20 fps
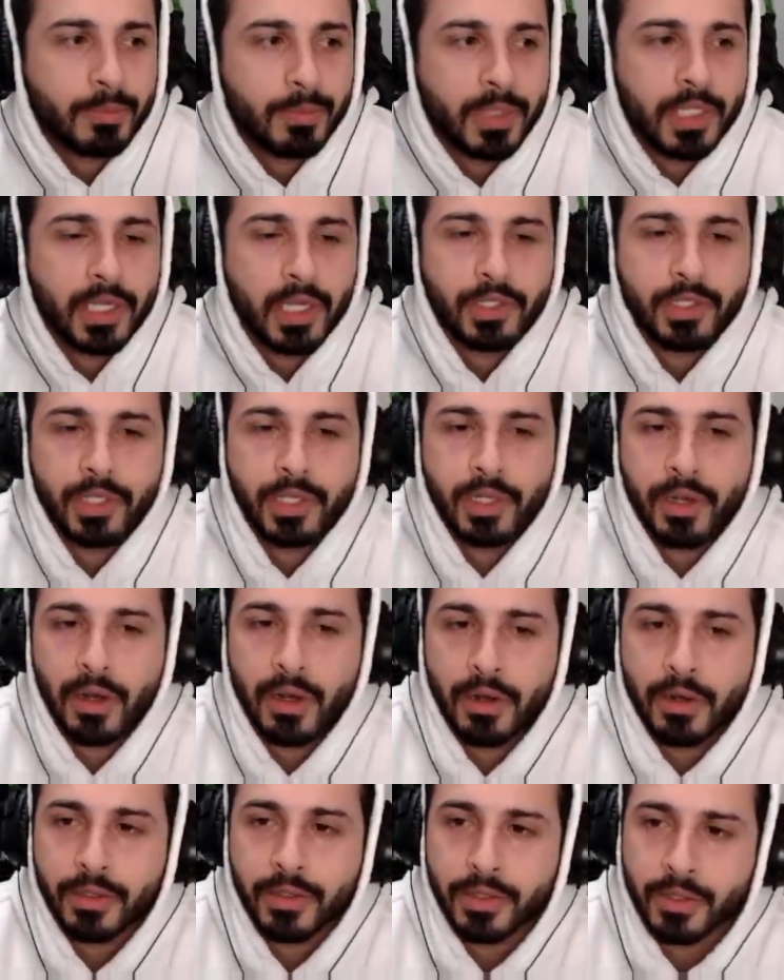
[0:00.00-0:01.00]
be touching
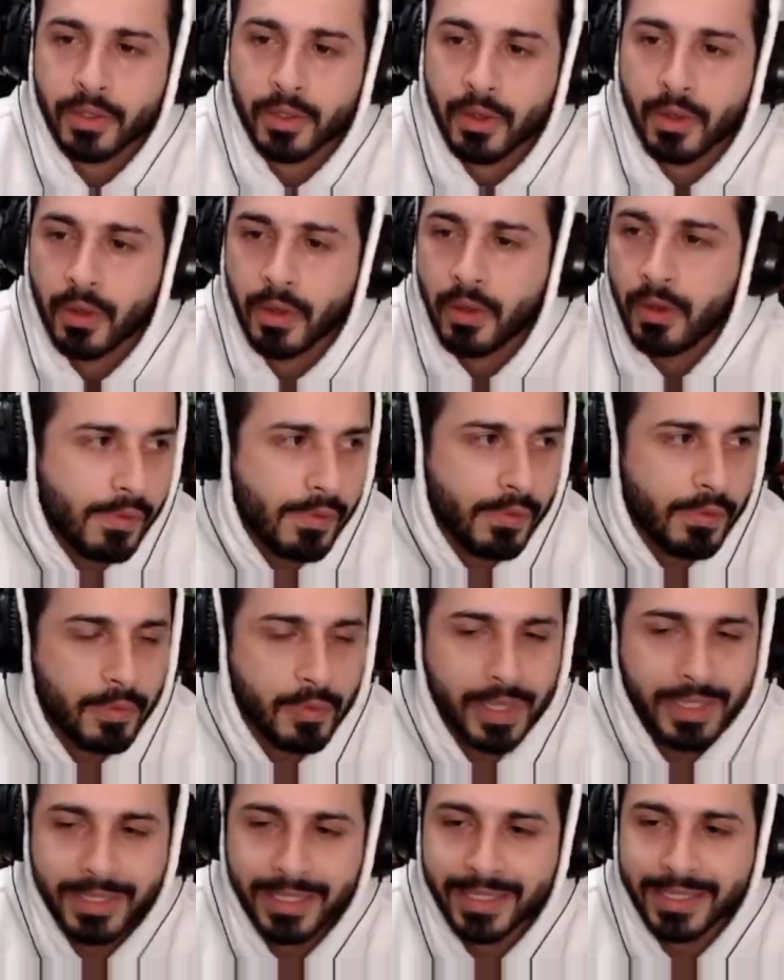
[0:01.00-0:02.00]
cars.
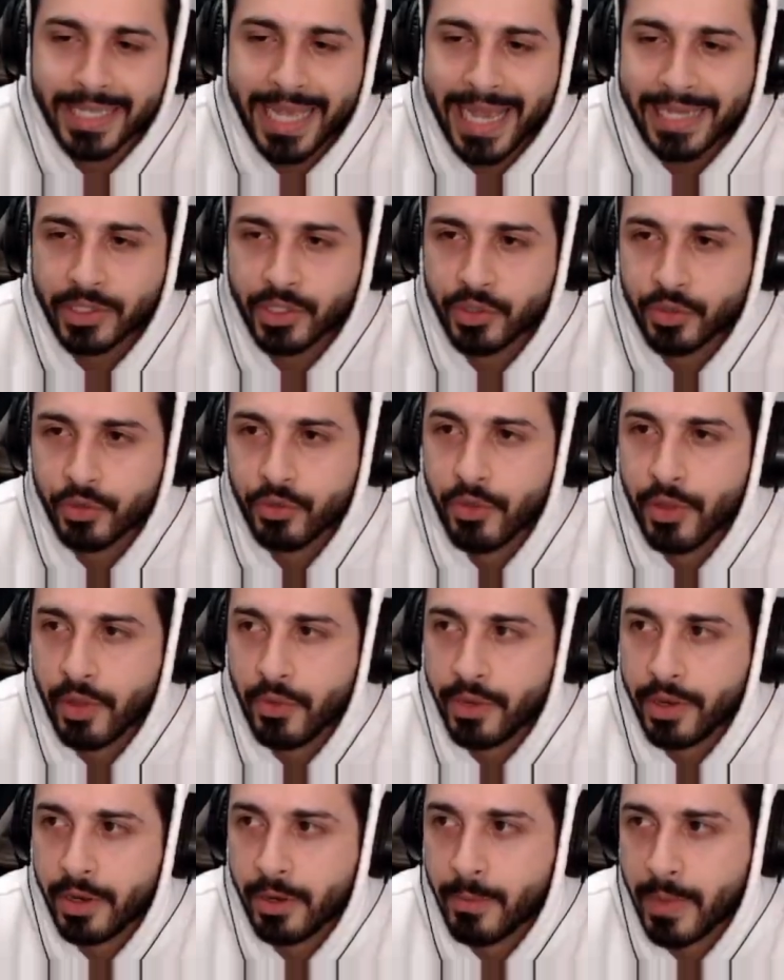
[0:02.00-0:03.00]
It's a sad truth
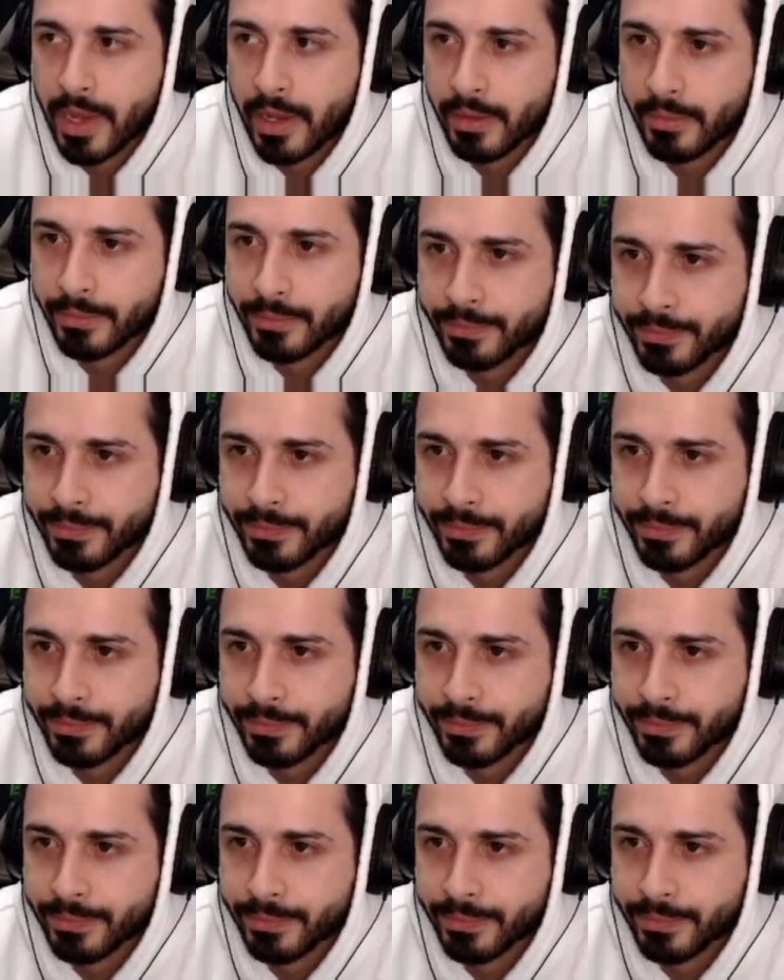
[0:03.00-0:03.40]
out there, man.